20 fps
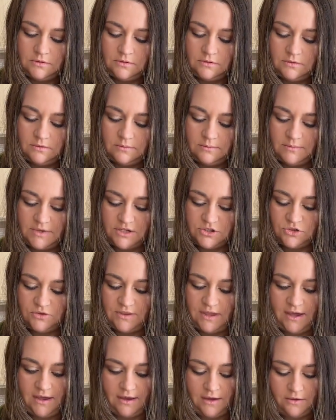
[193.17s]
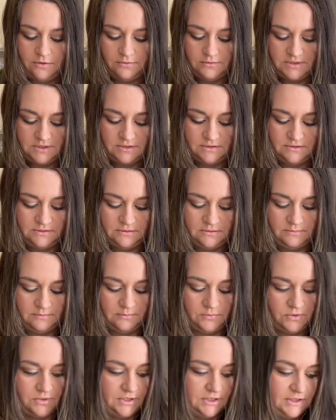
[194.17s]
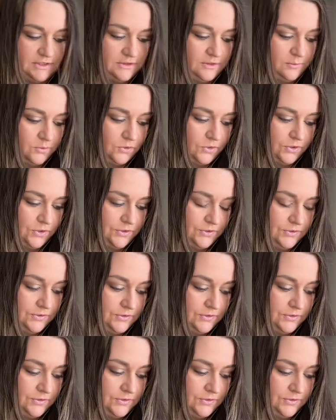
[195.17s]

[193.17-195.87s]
I'll measure that out, put it in the bowl.